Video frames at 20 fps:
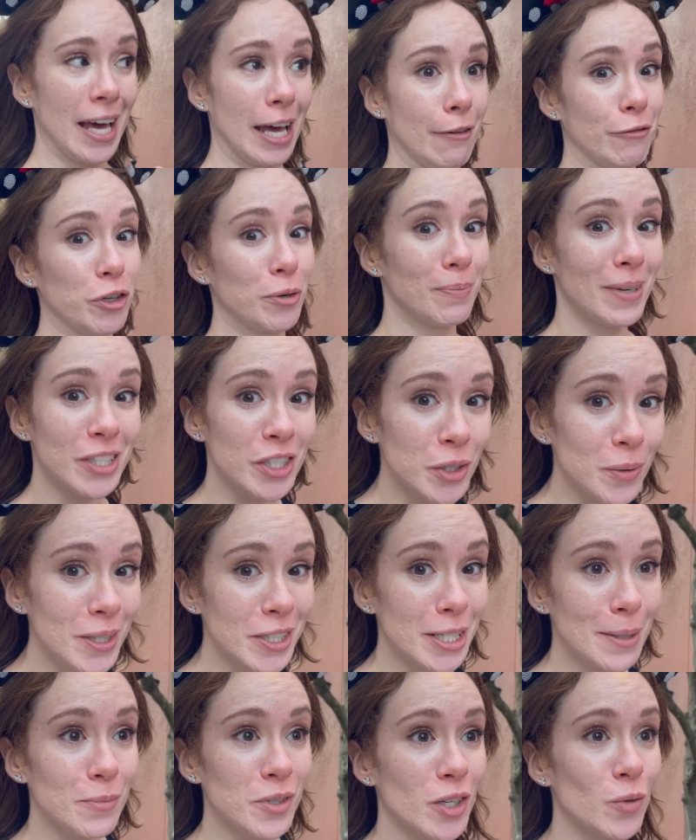if you miss a
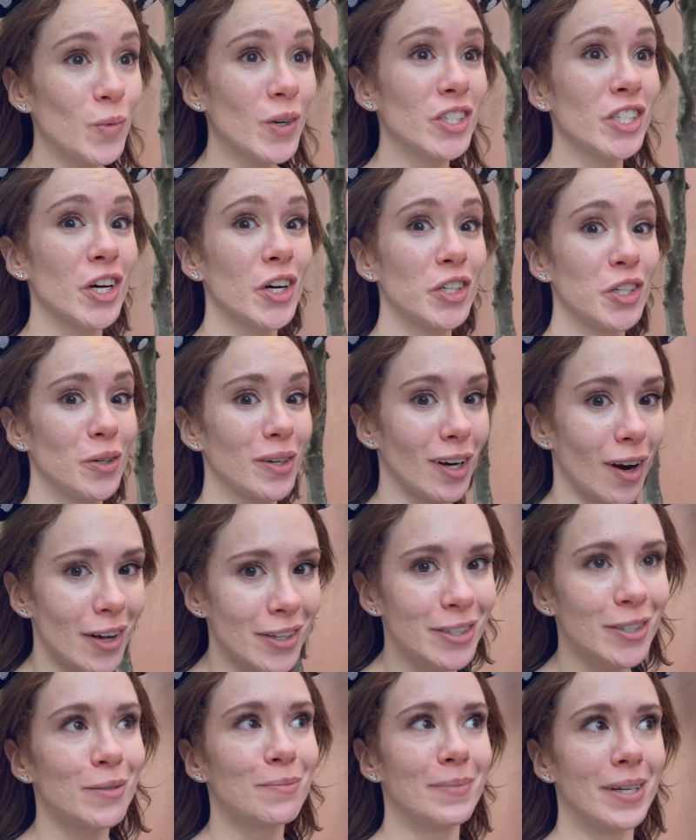redemption window, you could
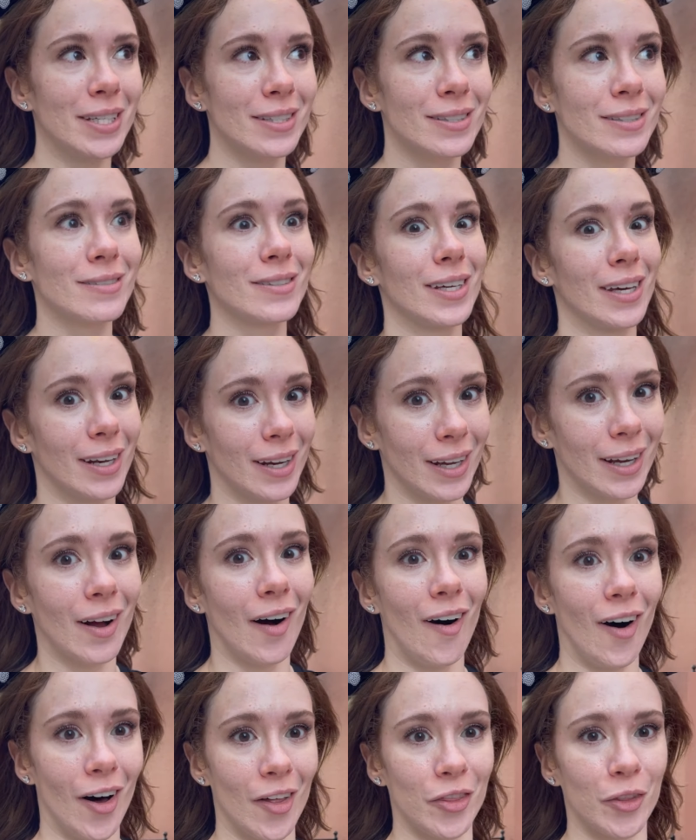also miss getting
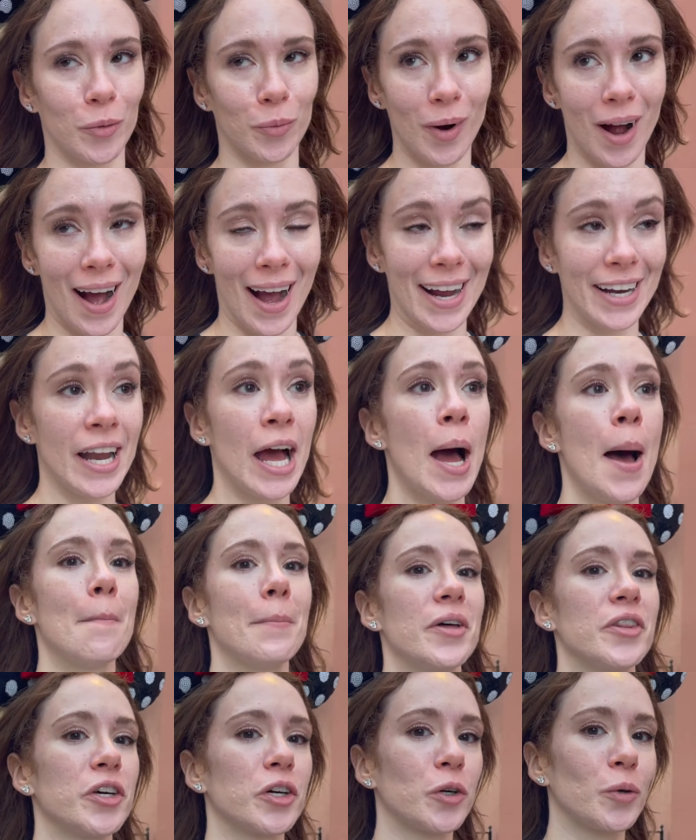on the ride.
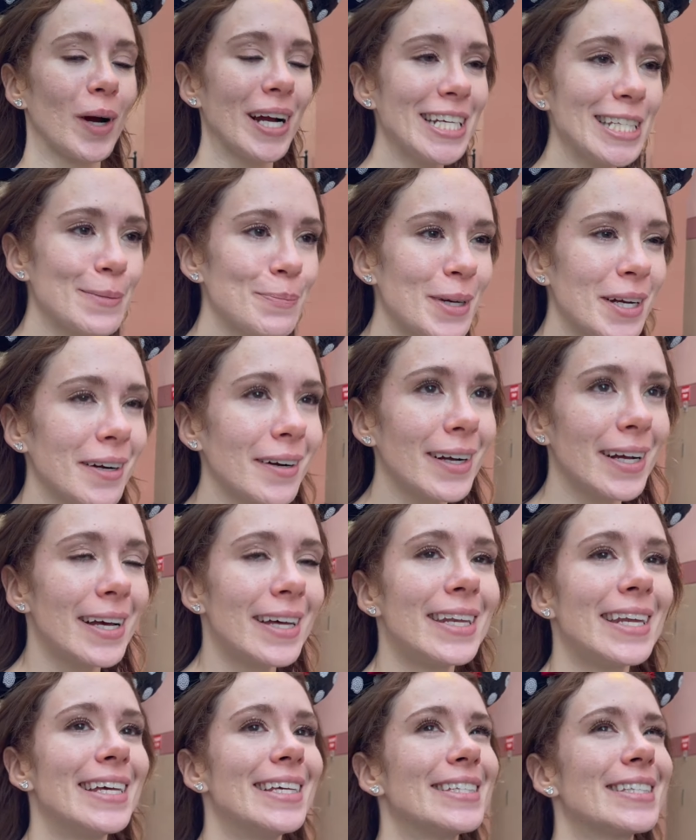But the grace
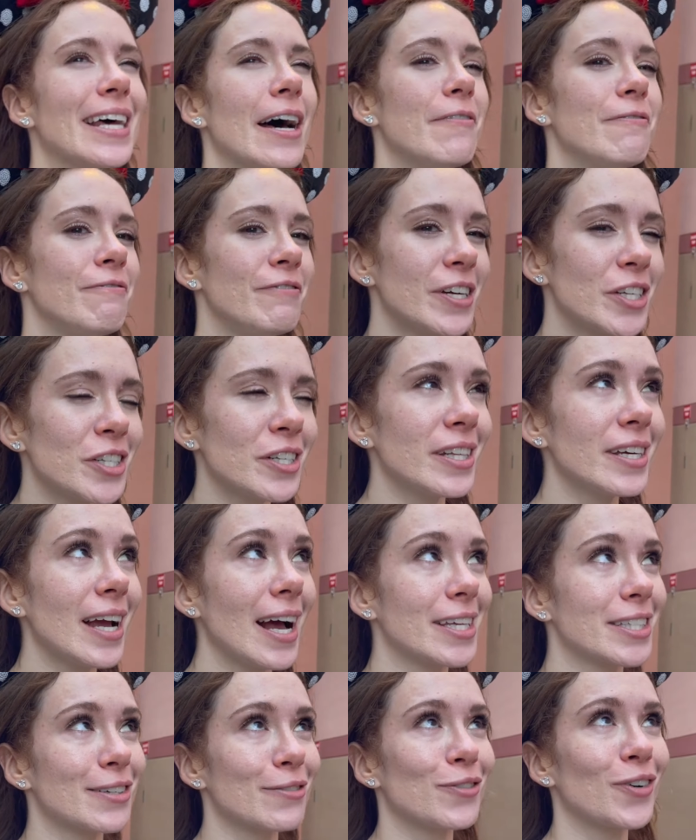period is officially,
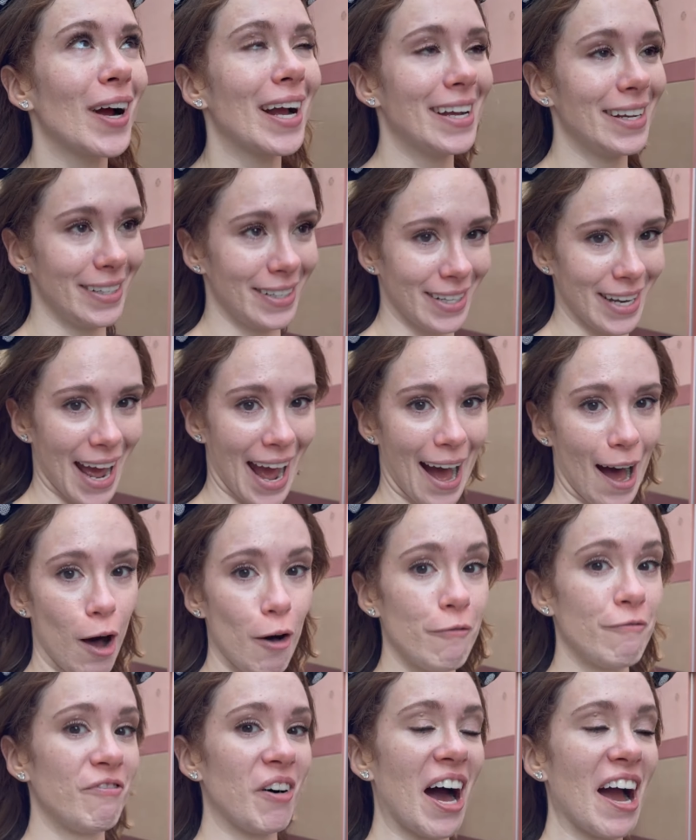as of right now,
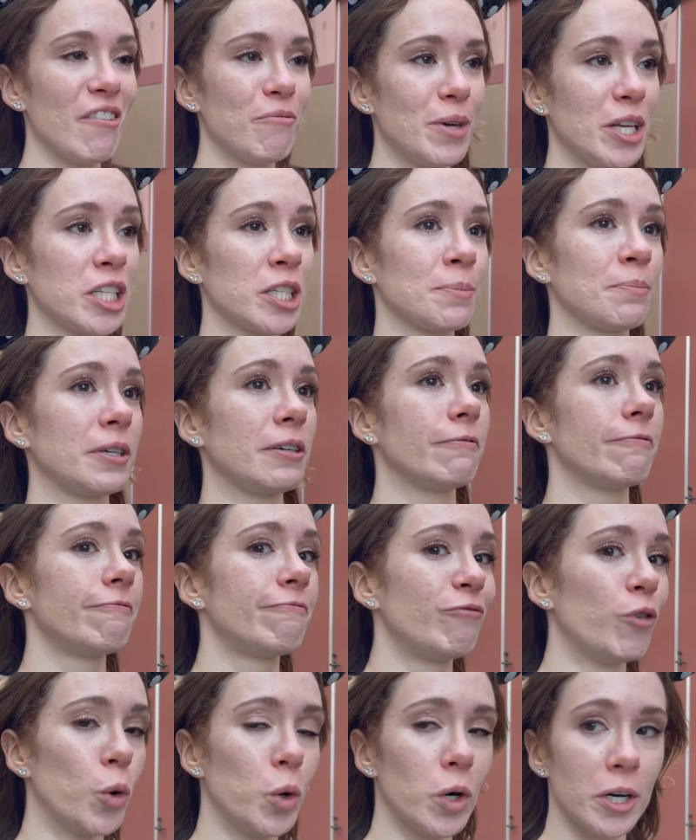5 minutes
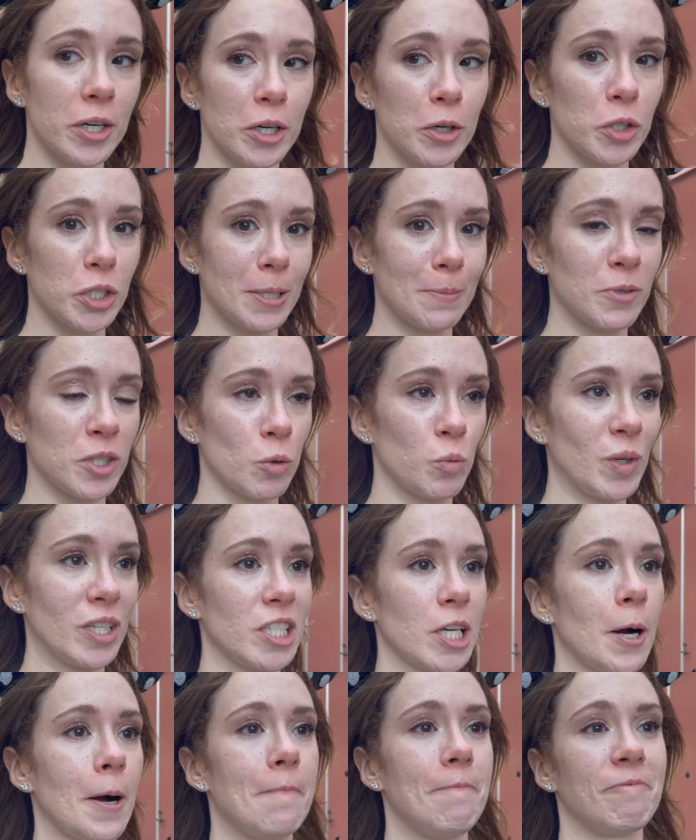before your redemption
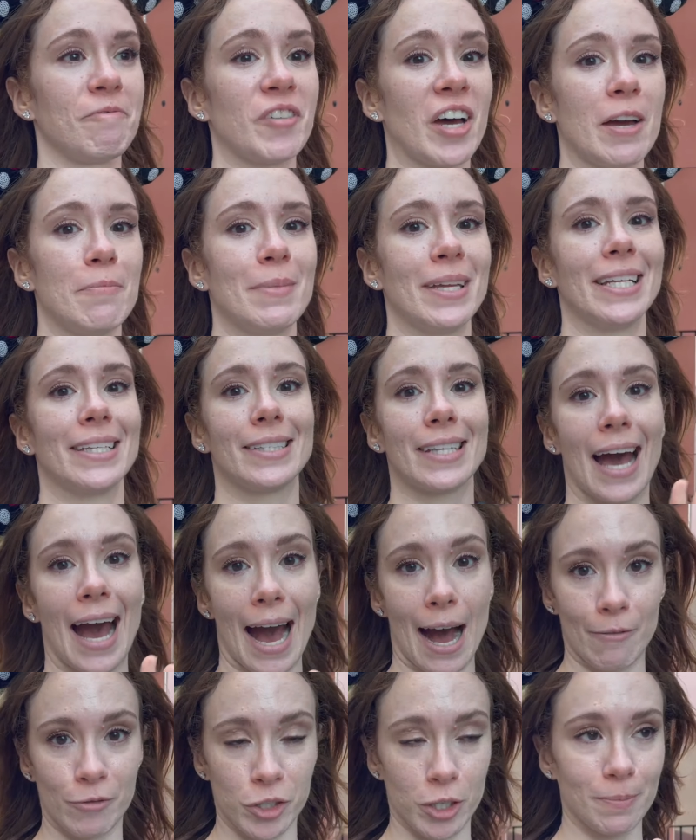window and 5 minutes
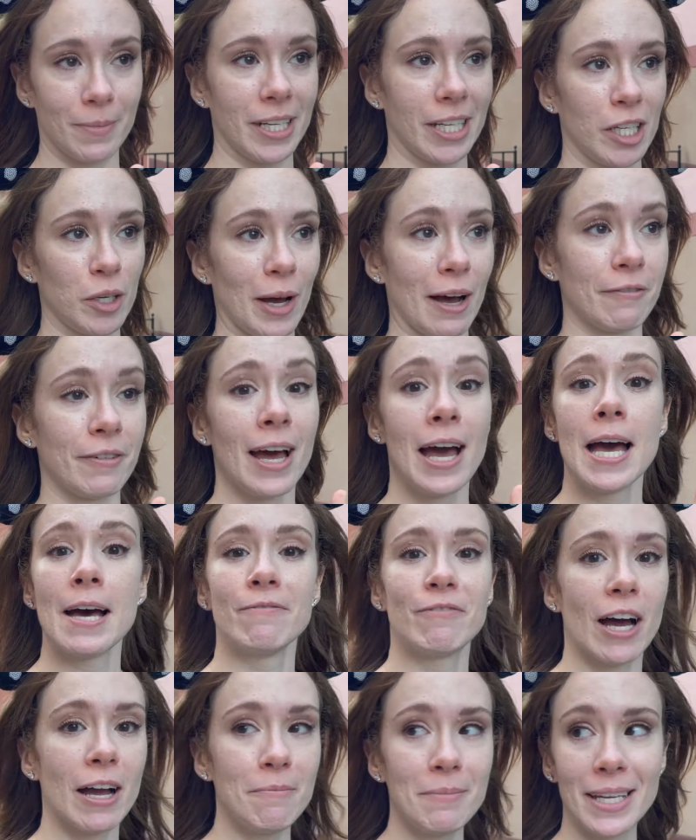after, meaning you have
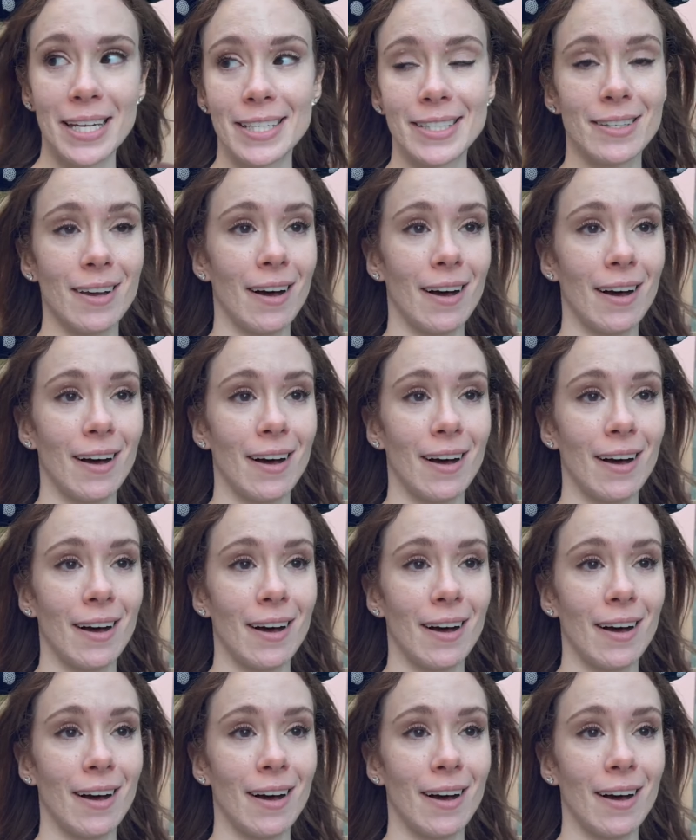5 minutes